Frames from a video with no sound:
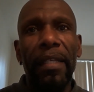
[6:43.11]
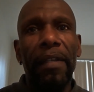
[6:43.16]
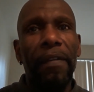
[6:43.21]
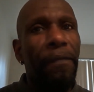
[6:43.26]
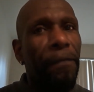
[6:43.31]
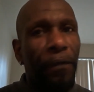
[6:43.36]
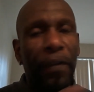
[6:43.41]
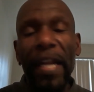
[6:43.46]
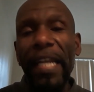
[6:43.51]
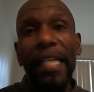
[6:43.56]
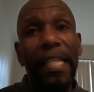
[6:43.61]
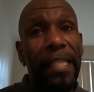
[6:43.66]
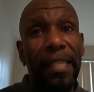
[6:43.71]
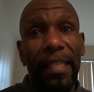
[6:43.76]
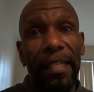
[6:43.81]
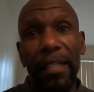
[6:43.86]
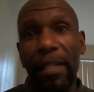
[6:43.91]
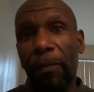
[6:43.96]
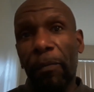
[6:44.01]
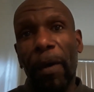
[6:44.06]
Friendlier
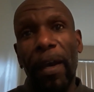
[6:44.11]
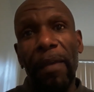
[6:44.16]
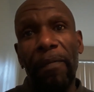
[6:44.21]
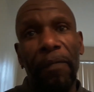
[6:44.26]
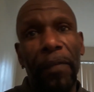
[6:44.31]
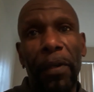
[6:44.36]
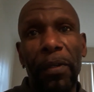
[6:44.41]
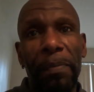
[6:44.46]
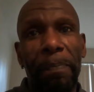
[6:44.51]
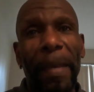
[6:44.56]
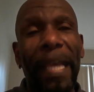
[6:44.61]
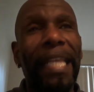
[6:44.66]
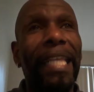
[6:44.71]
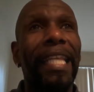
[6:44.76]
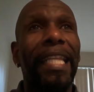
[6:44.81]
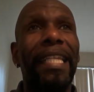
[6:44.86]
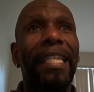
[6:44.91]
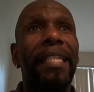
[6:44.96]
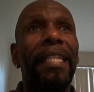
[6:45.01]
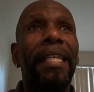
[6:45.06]
than the white folks back
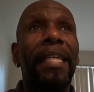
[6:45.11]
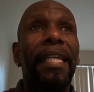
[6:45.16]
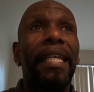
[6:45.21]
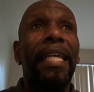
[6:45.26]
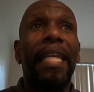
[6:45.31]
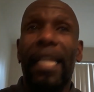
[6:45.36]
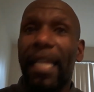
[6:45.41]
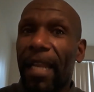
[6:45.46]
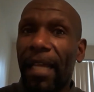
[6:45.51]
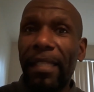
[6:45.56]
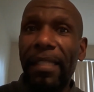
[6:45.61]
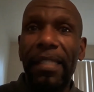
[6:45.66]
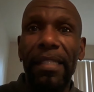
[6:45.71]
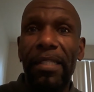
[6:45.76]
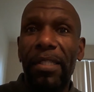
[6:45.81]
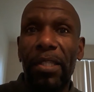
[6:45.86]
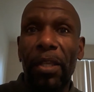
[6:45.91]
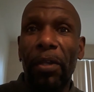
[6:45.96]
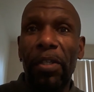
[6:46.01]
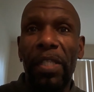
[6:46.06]
in
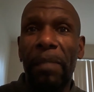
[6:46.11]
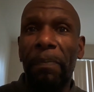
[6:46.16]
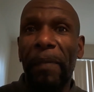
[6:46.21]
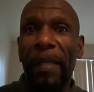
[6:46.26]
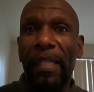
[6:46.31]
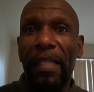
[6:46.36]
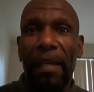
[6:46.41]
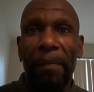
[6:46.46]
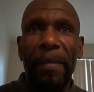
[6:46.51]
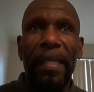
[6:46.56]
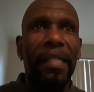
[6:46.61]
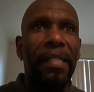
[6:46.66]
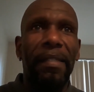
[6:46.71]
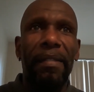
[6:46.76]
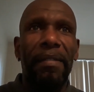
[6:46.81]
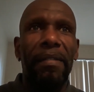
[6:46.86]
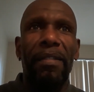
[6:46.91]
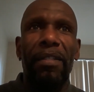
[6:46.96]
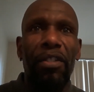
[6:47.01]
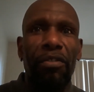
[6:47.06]
London, so to speak. I
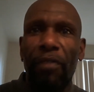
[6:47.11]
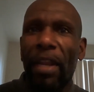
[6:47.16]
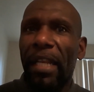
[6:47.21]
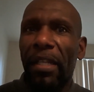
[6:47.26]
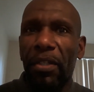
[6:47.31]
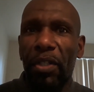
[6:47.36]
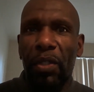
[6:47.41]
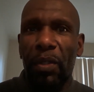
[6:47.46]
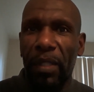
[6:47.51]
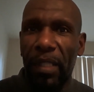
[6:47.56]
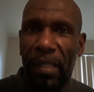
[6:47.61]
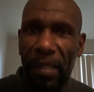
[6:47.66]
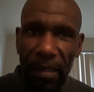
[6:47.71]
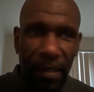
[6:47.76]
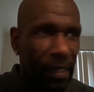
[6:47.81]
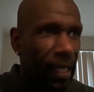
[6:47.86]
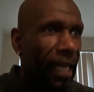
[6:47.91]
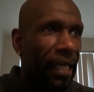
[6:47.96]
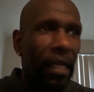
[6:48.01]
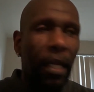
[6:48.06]
mean, strangers
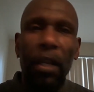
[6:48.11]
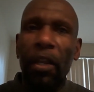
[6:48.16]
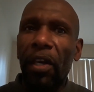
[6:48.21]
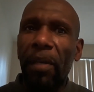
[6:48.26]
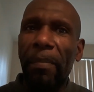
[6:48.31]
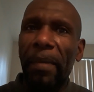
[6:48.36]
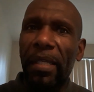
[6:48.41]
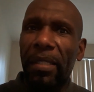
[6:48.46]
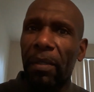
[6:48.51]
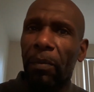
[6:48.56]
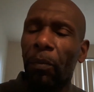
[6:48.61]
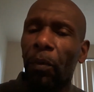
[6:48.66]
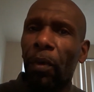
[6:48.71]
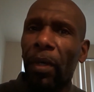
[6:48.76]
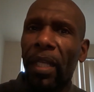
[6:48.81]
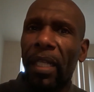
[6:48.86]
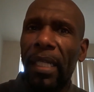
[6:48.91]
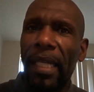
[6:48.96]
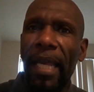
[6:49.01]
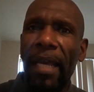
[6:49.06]
saying hello at me as I'm
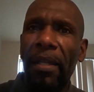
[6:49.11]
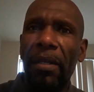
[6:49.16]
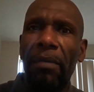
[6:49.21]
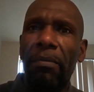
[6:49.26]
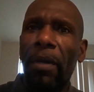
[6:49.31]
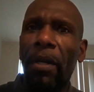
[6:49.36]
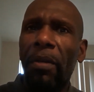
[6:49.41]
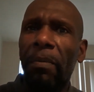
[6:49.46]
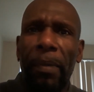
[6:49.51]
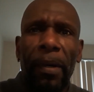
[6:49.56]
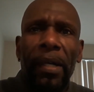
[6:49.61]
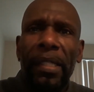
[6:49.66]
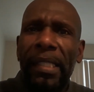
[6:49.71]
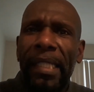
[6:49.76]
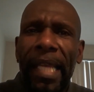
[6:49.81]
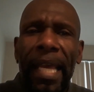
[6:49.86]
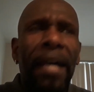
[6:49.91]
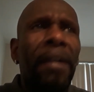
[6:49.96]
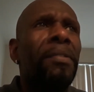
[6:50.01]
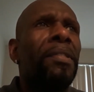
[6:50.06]
walking down the road
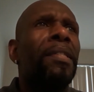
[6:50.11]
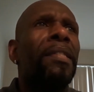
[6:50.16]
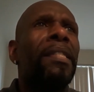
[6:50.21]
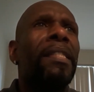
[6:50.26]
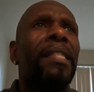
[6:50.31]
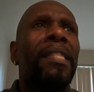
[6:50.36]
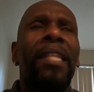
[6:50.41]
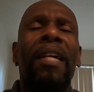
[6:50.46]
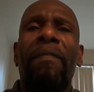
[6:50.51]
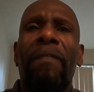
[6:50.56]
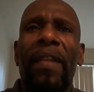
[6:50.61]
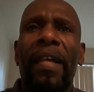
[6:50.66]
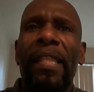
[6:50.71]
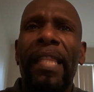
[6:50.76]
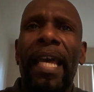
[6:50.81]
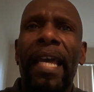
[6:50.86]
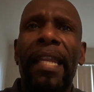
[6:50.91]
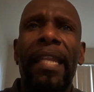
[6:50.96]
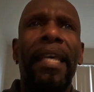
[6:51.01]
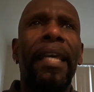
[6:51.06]
past the houses and stuff like
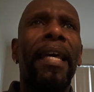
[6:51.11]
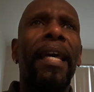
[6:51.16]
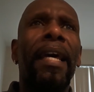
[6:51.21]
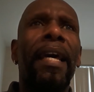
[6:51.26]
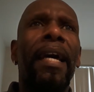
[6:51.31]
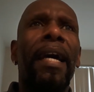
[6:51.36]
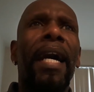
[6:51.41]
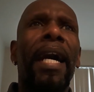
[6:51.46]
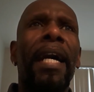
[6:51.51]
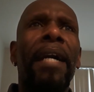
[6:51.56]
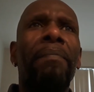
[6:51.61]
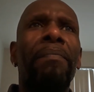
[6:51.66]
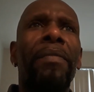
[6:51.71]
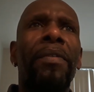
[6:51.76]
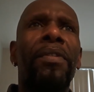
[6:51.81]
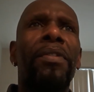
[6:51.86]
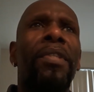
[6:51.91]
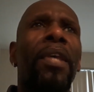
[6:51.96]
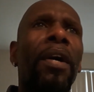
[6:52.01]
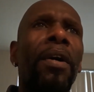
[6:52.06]

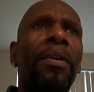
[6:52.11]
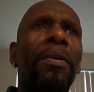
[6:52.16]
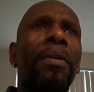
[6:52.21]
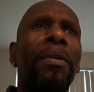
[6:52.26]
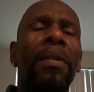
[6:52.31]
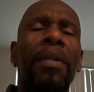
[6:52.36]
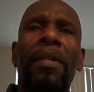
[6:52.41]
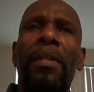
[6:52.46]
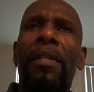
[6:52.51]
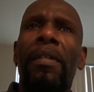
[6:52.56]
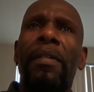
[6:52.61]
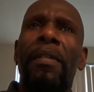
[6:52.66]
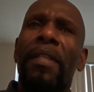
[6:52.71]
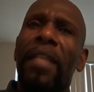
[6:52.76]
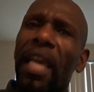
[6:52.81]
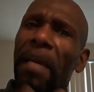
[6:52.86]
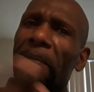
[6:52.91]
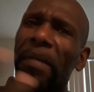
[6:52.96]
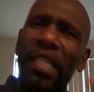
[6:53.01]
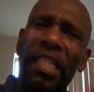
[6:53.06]
that. So
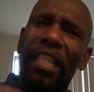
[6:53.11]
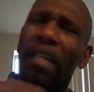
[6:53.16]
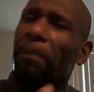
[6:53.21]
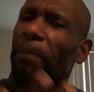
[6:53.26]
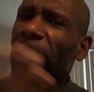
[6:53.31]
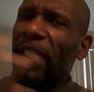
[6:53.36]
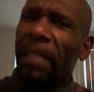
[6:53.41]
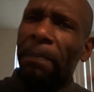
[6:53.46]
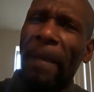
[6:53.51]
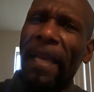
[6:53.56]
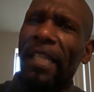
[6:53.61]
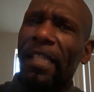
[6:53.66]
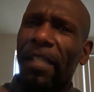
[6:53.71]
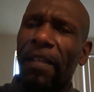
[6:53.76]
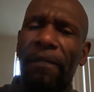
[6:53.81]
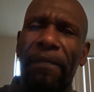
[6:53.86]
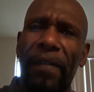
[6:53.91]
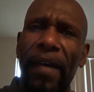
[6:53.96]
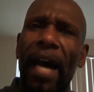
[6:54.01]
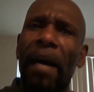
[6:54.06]
give me some
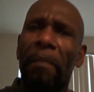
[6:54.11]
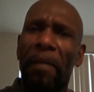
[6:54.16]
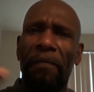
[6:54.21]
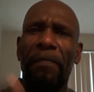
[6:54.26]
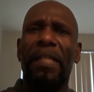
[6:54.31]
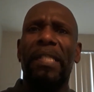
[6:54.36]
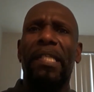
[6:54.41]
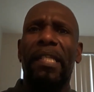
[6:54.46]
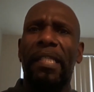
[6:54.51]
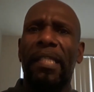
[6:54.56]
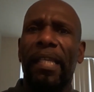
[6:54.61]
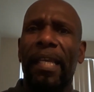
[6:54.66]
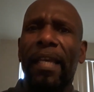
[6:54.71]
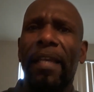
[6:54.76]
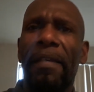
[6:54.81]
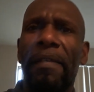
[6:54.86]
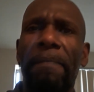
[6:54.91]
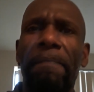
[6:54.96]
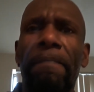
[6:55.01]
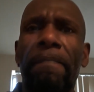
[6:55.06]
perspective. I'm a visitor.